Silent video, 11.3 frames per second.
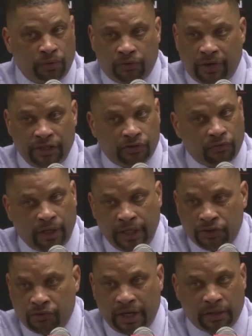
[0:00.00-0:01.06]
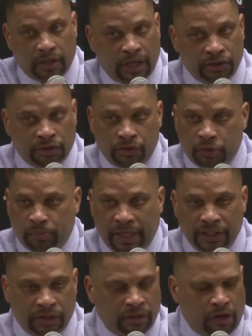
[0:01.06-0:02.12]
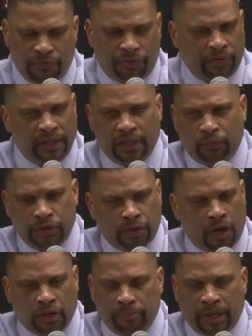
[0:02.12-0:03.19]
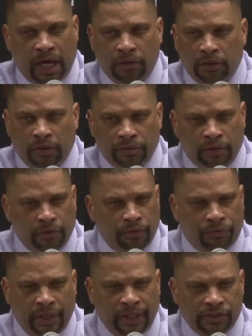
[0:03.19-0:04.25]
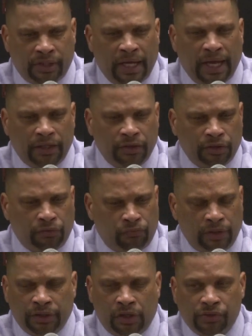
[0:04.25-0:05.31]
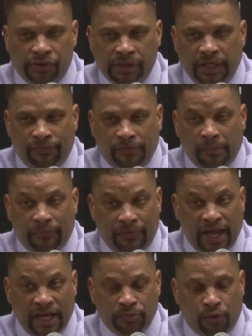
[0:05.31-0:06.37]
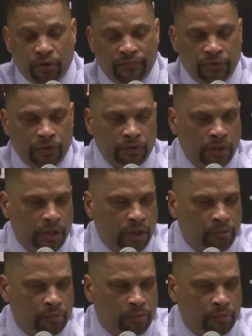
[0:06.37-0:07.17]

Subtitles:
with great screens, great cuts, good spacing, everything that we talk about, the little things that you really don't see from a fan's point of view,